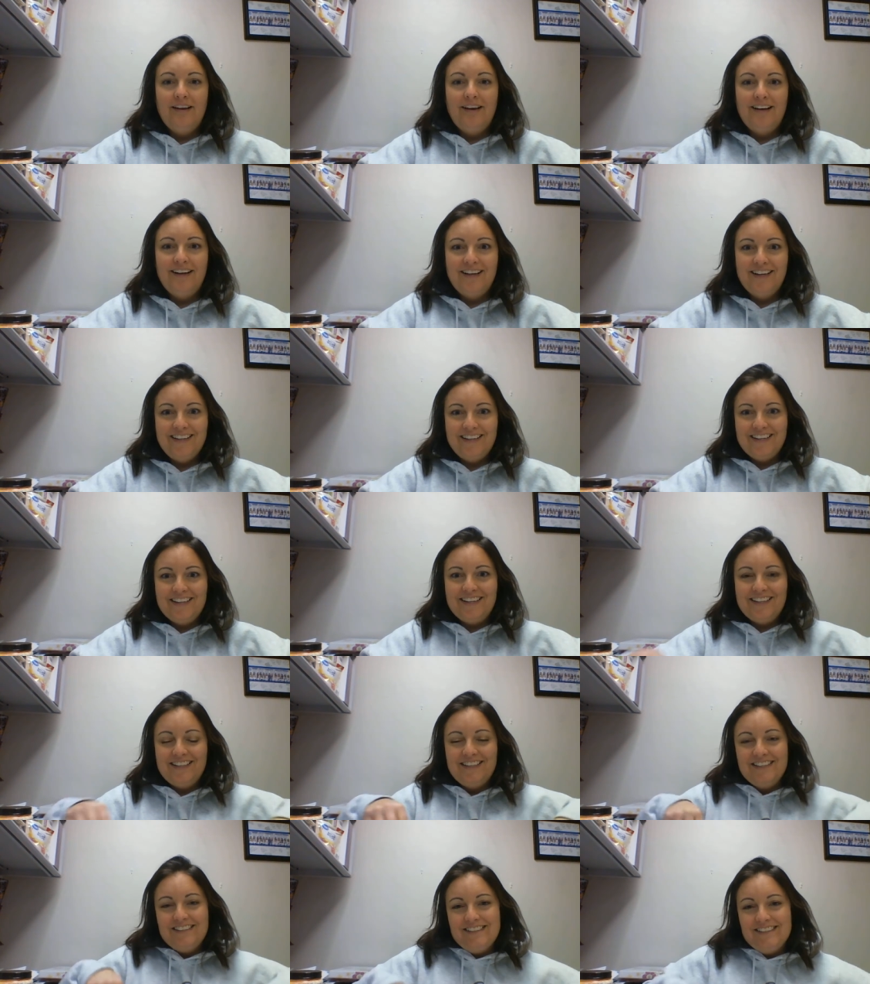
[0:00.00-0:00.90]
Hi
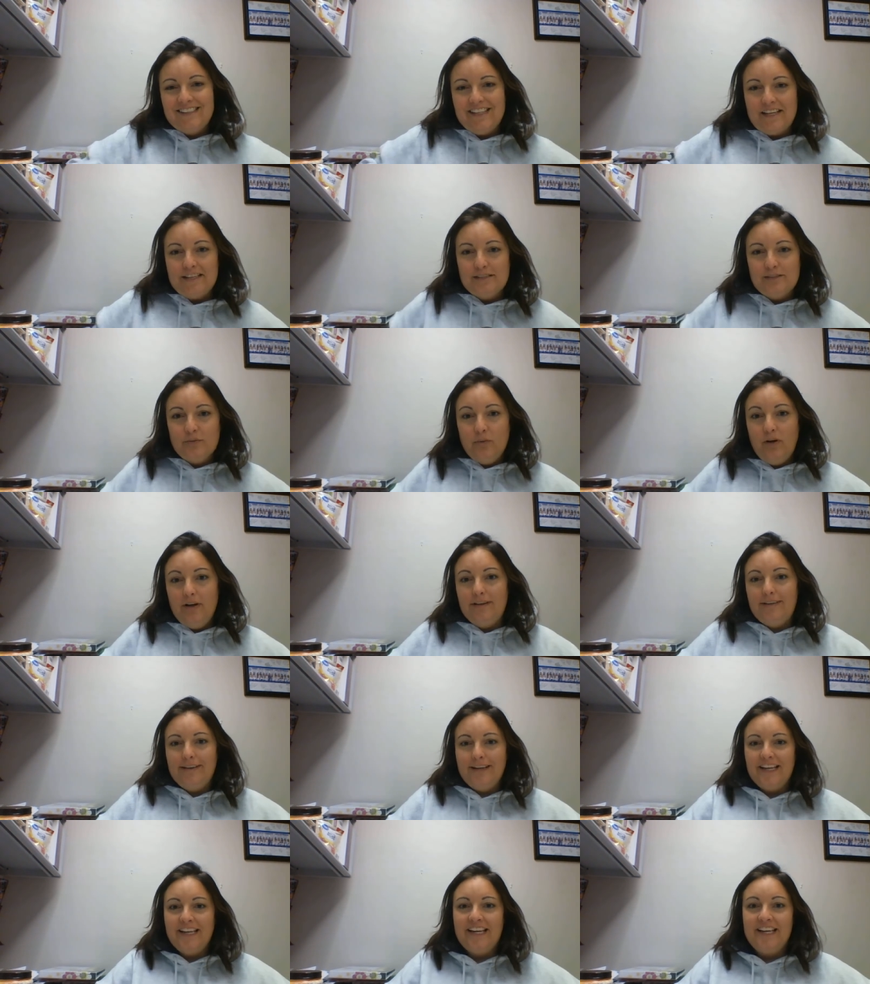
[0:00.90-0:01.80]
guys, guess
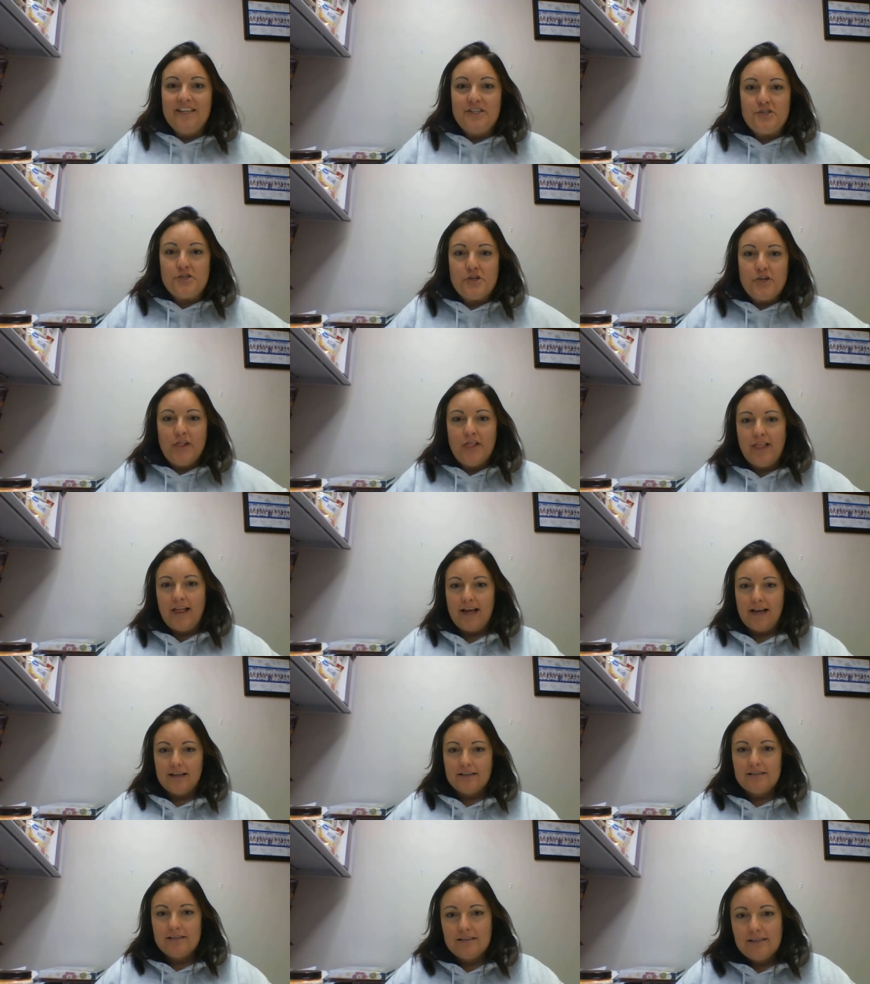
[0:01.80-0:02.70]
what? It is your
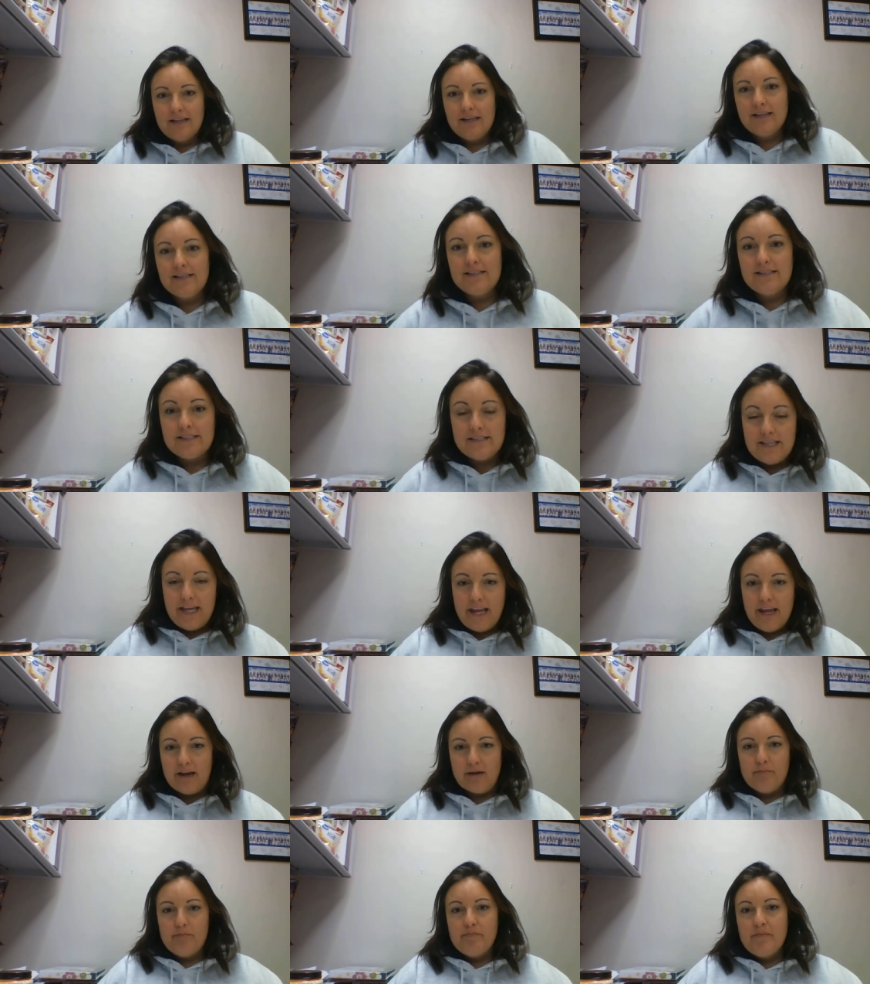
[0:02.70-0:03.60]
last
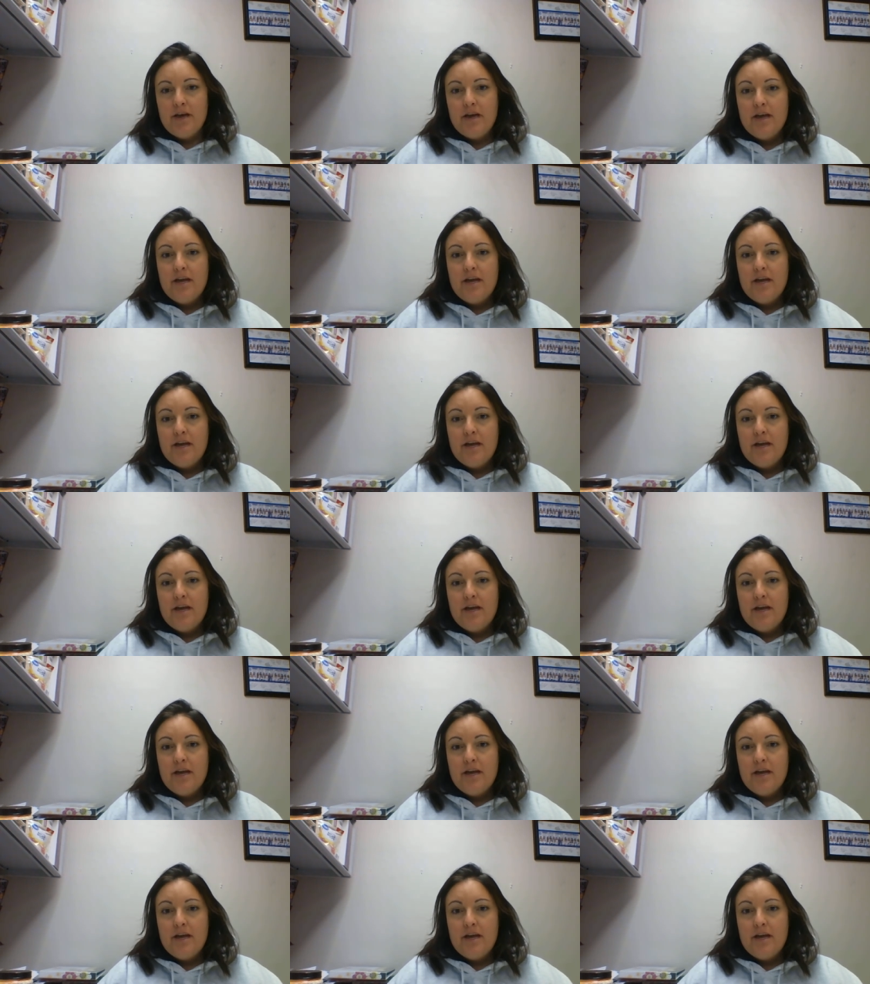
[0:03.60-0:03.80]
exam.